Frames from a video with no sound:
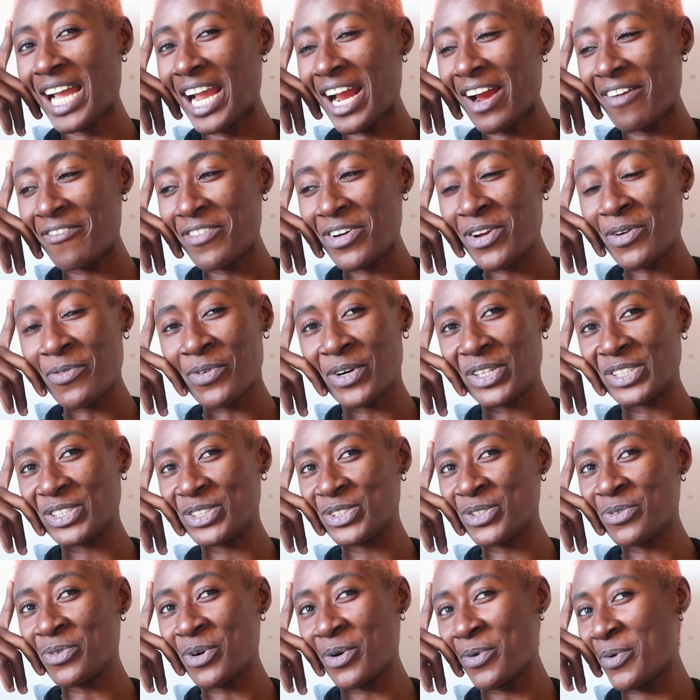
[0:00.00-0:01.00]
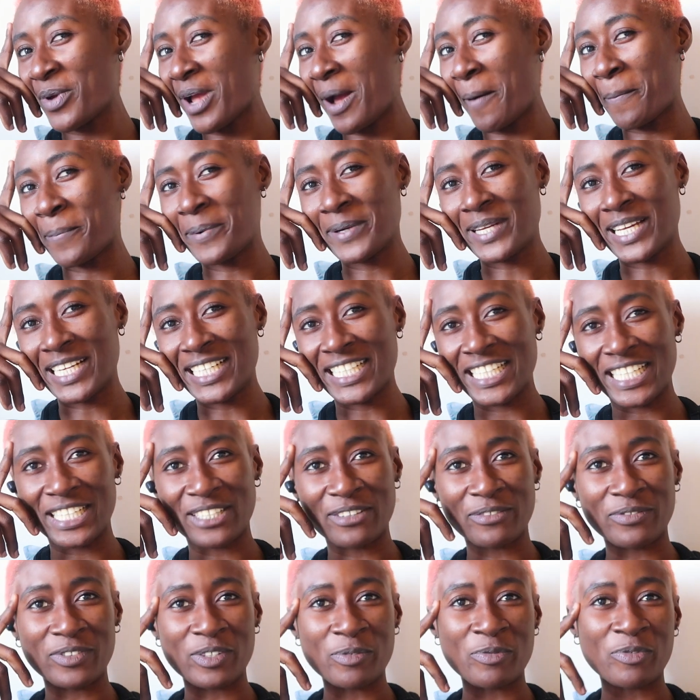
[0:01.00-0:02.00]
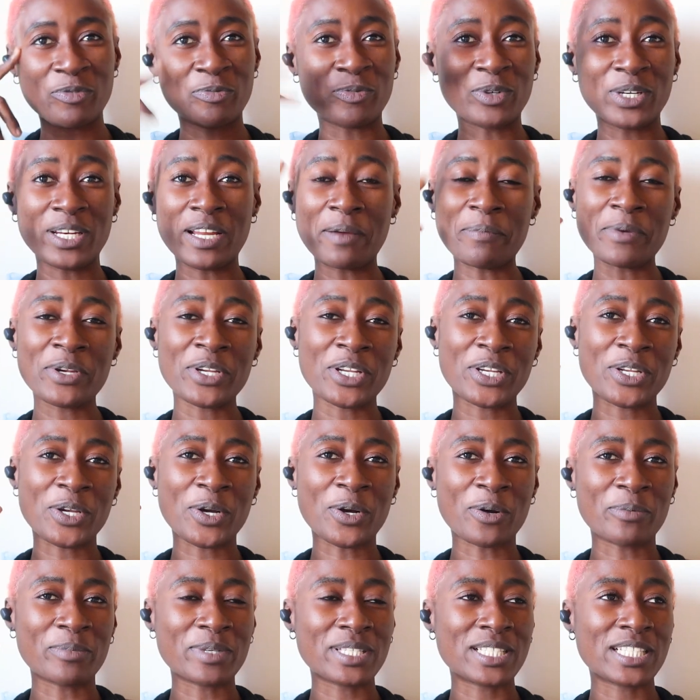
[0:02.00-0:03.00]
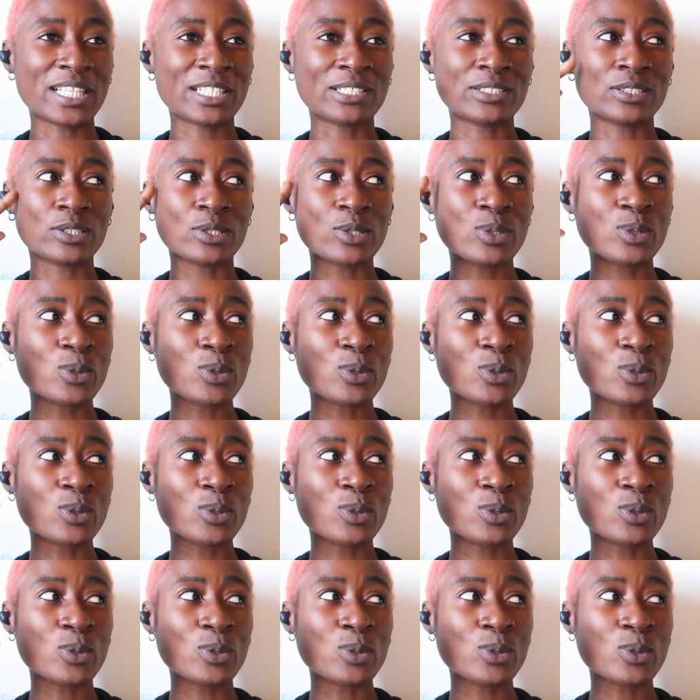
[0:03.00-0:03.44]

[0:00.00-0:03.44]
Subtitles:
I really want to know what will happen at the end of the movie, but let me know in the comment section.